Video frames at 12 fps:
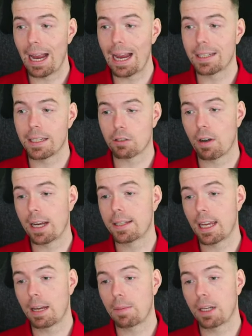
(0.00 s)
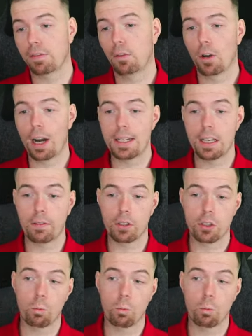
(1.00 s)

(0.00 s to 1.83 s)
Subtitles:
86 rated team is 487s,